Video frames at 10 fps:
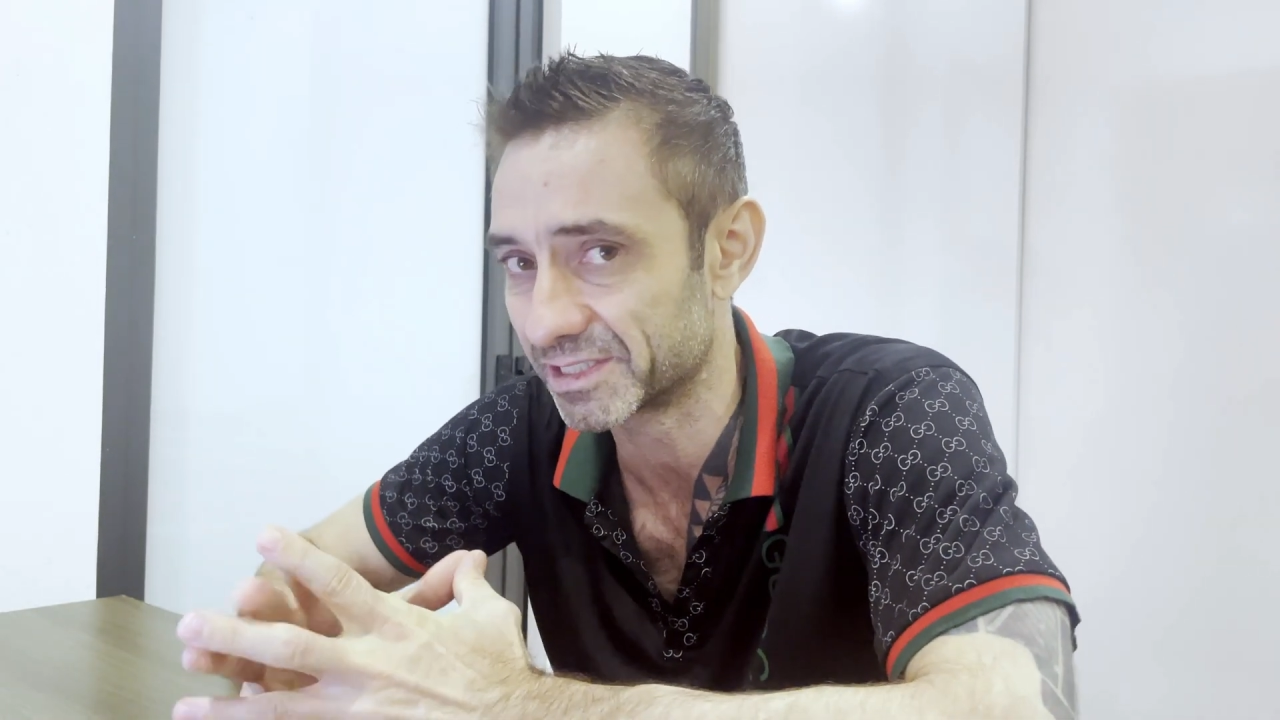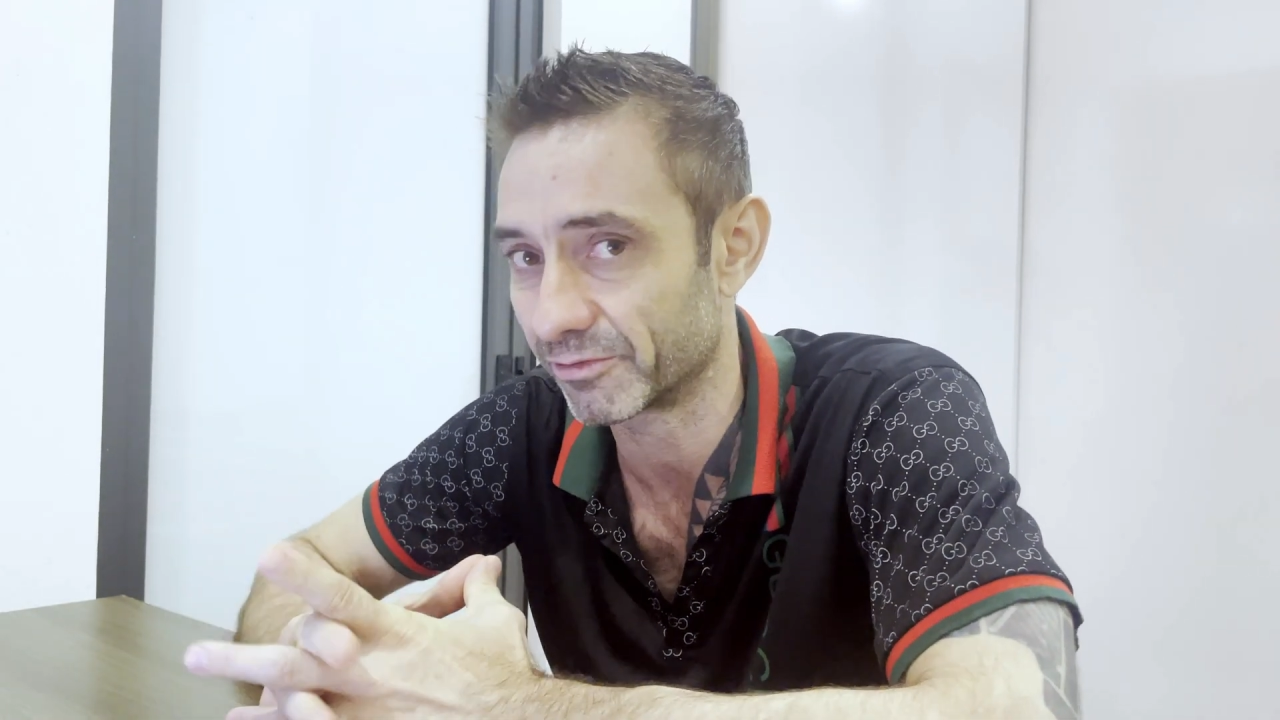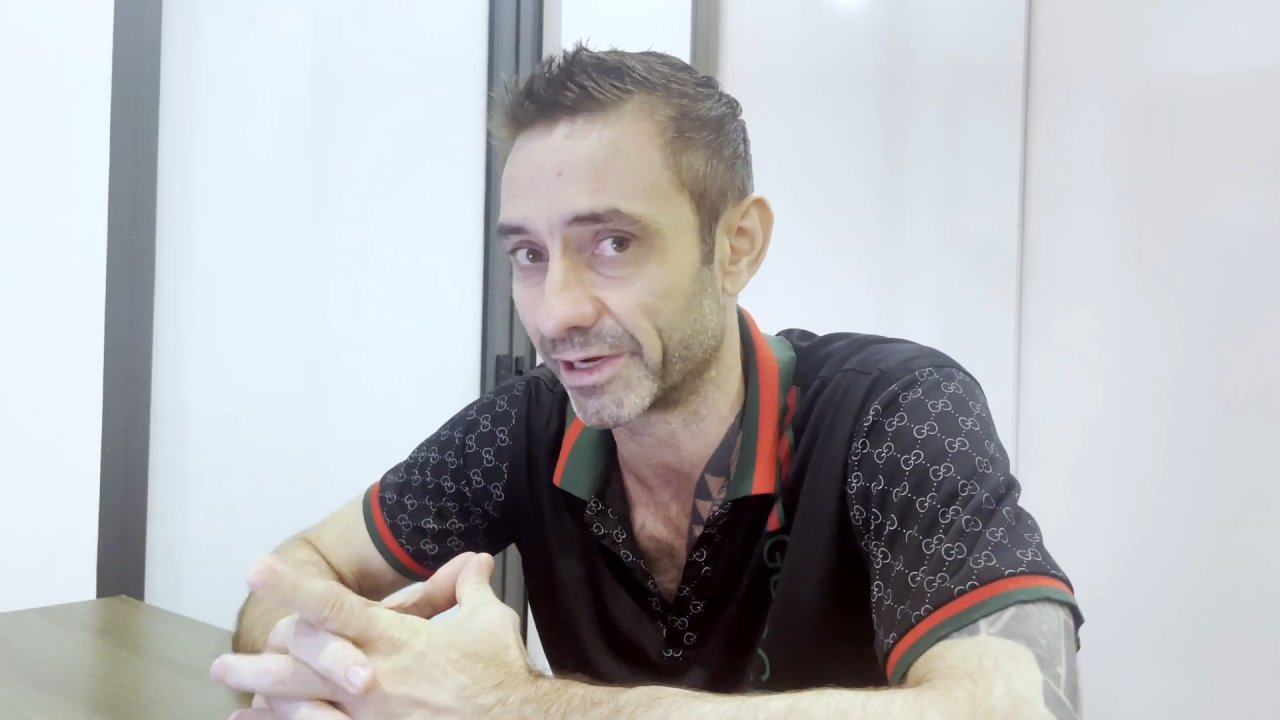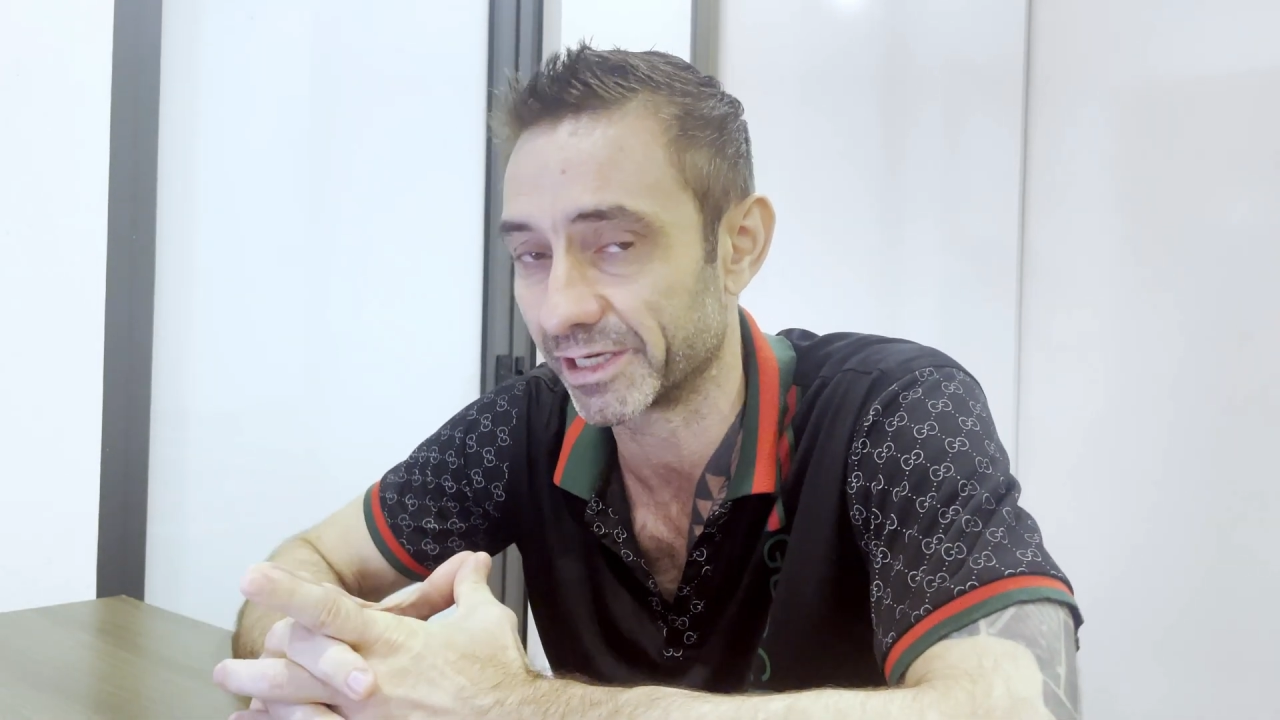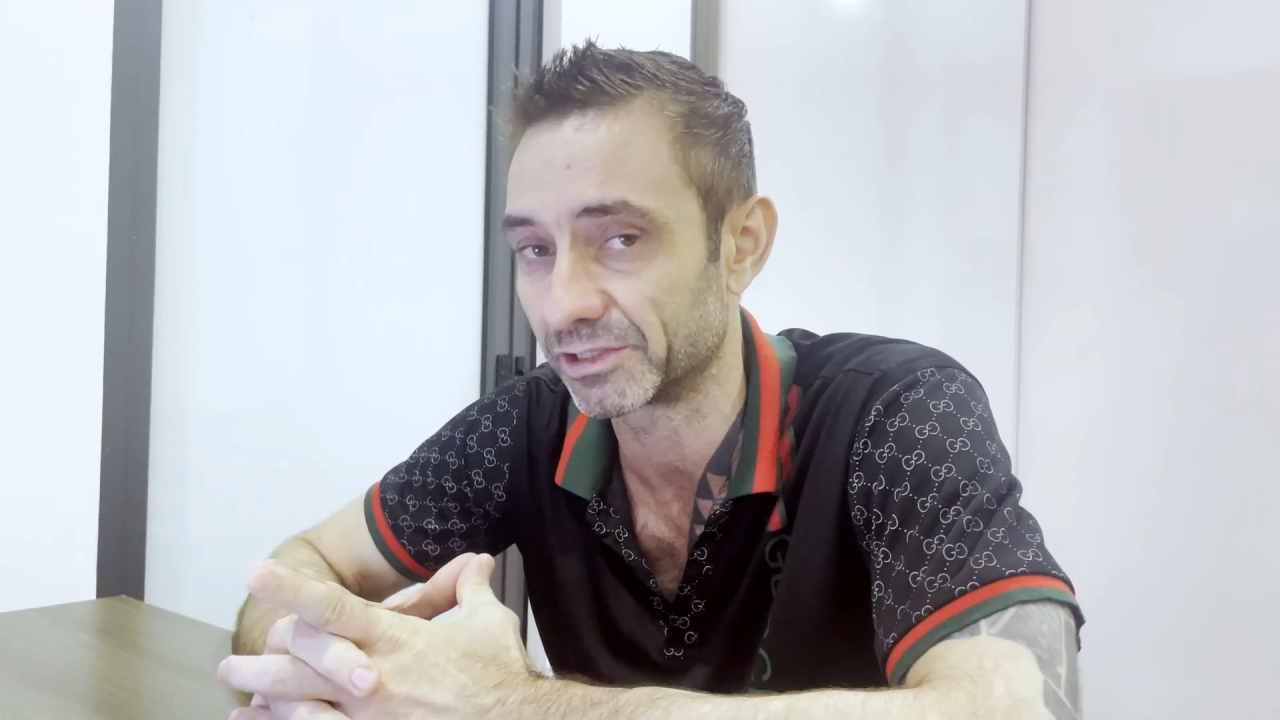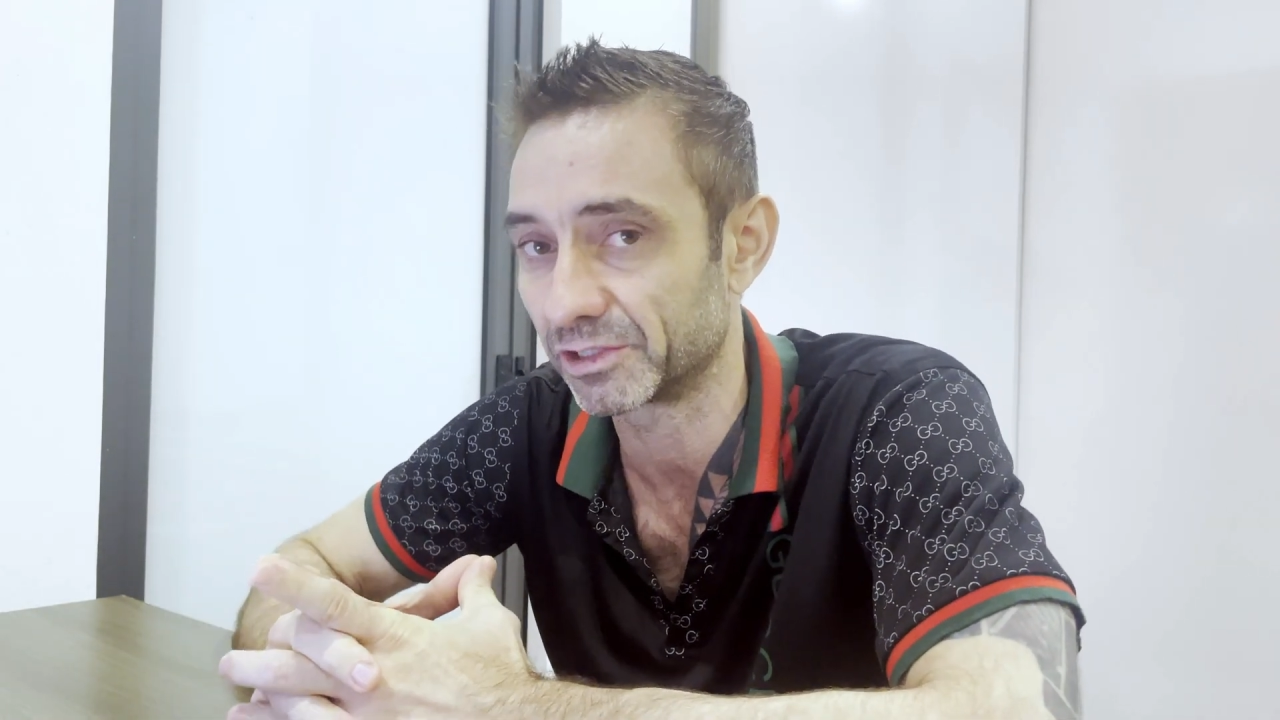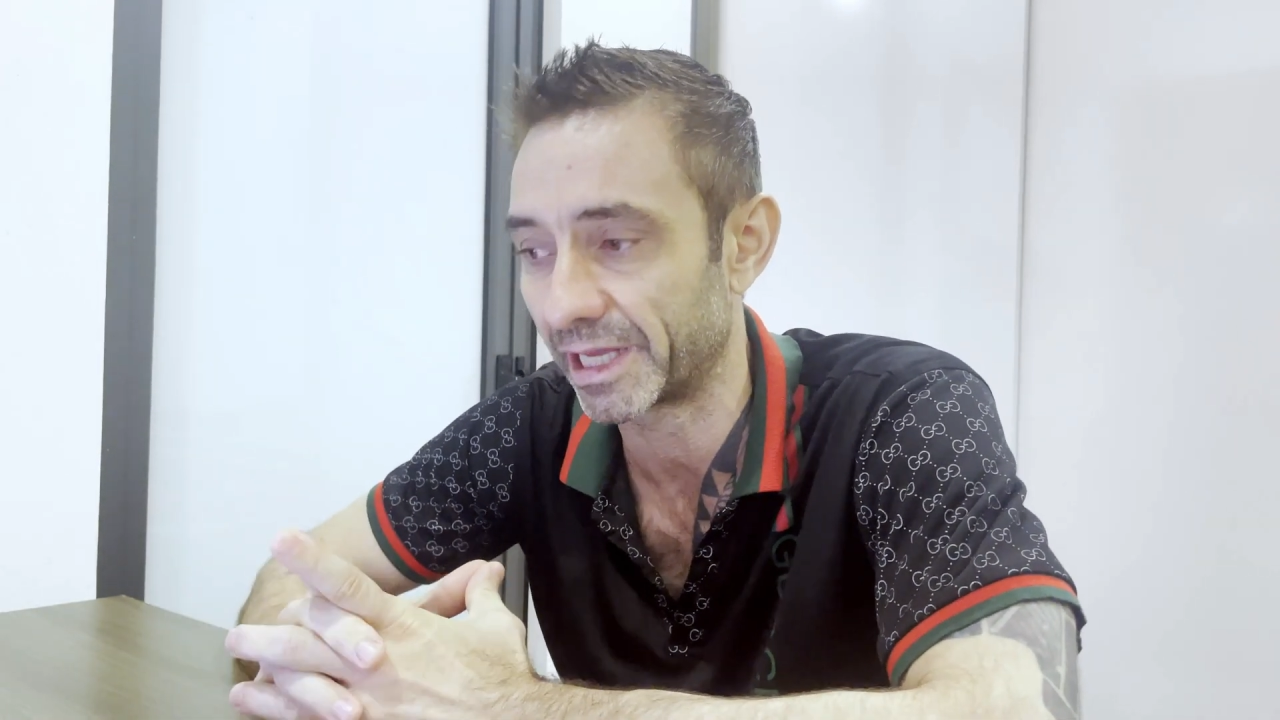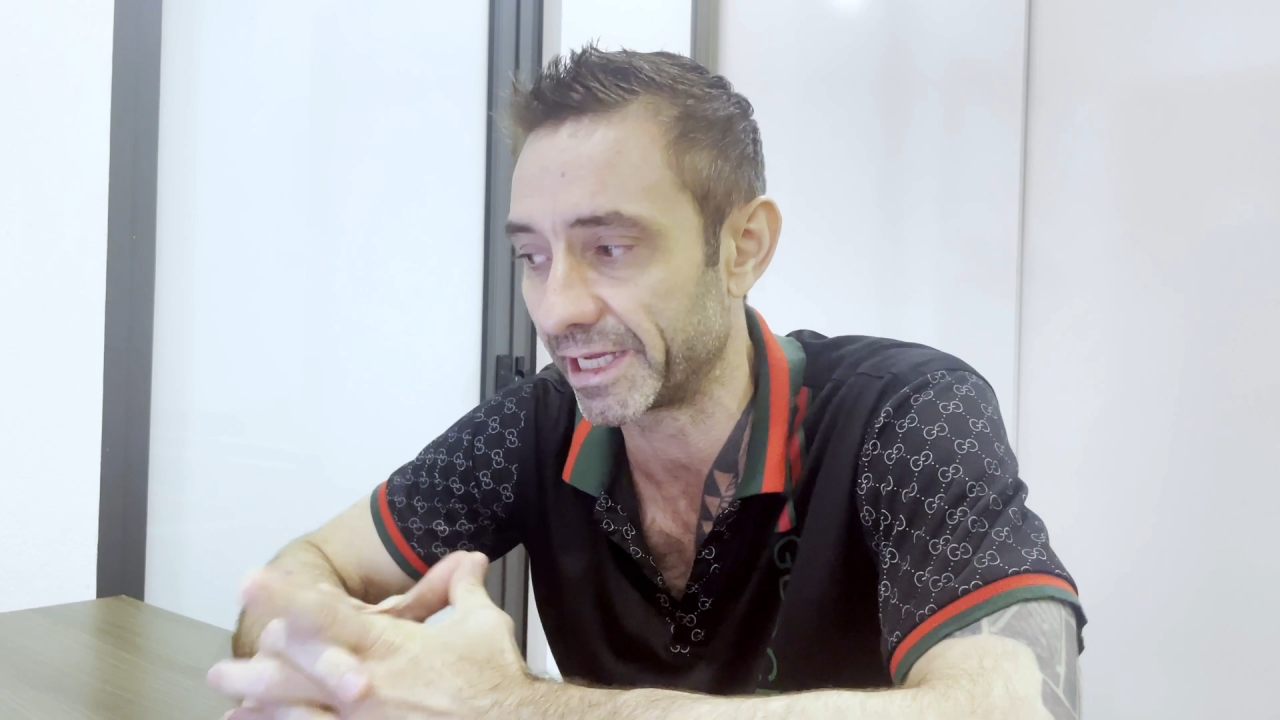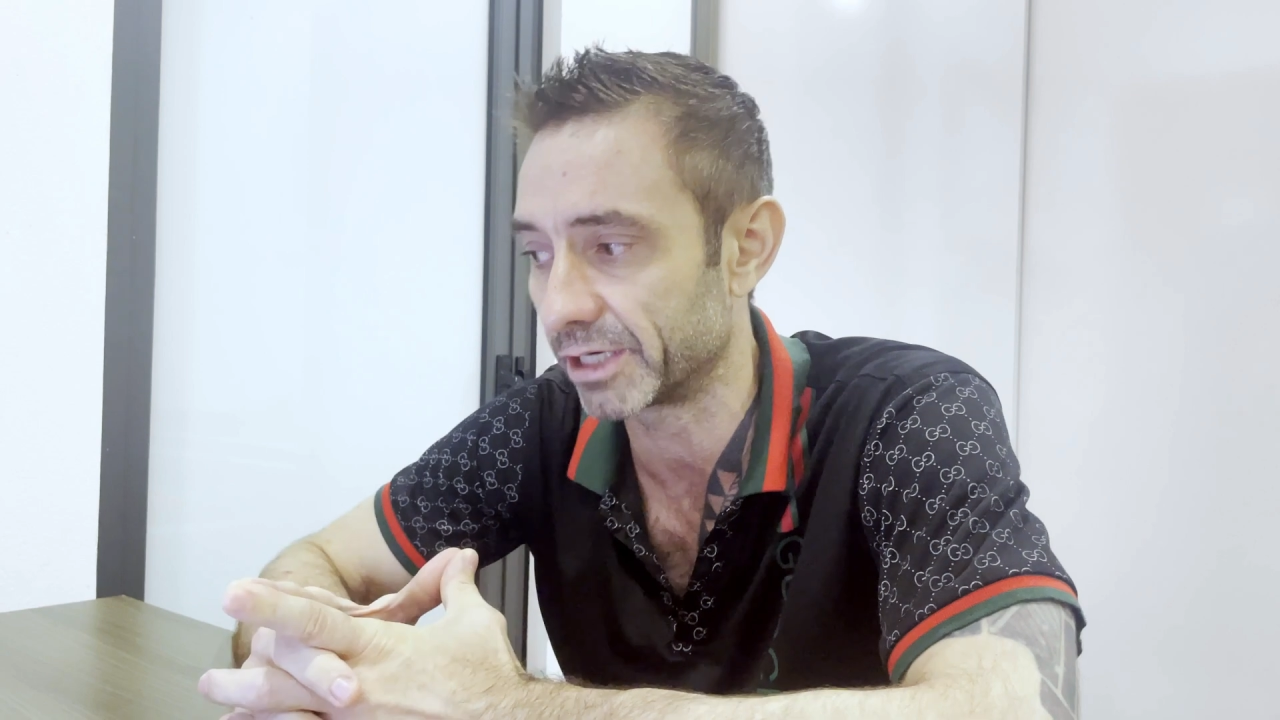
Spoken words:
grand laid